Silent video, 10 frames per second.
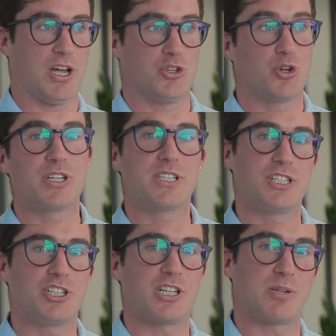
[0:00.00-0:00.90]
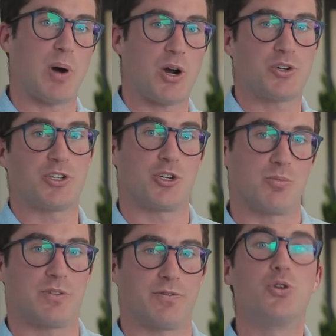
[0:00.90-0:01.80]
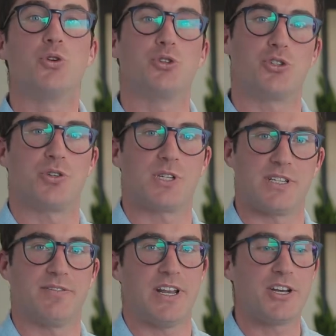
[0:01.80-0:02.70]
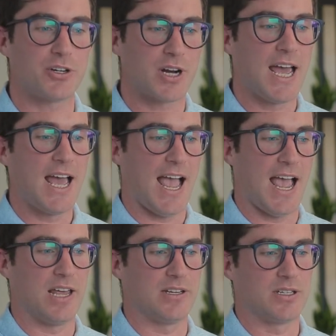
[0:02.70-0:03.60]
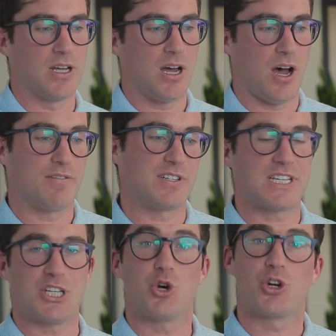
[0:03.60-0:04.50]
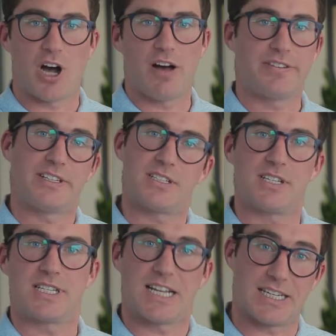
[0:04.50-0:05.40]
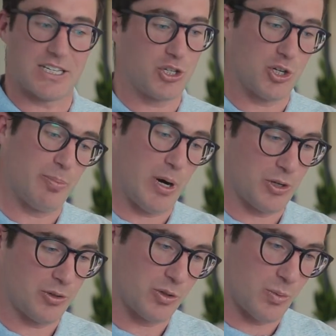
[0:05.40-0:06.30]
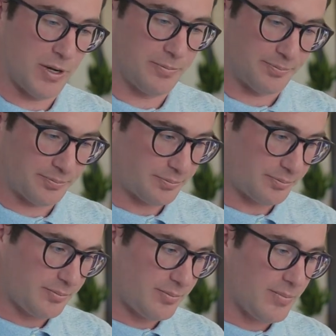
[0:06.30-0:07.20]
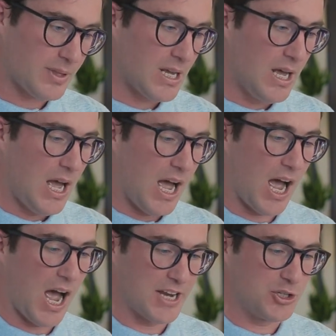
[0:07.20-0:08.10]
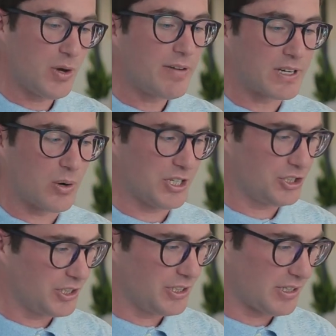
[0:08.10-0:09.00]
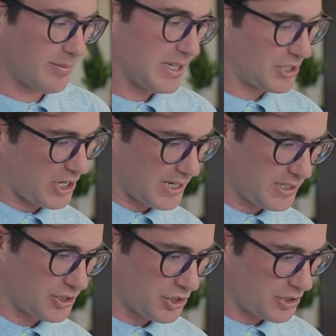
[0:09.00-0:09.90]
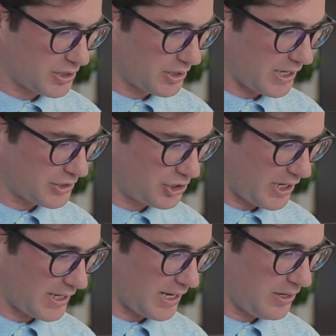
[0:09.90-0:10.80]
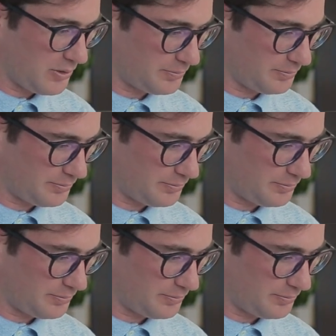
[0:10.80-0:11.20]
your decision as a partner in terms of who you choose as a vendor, and obviously your confidence in selling it to your partner as well. I do have a question here. Give me a chance to just check it out.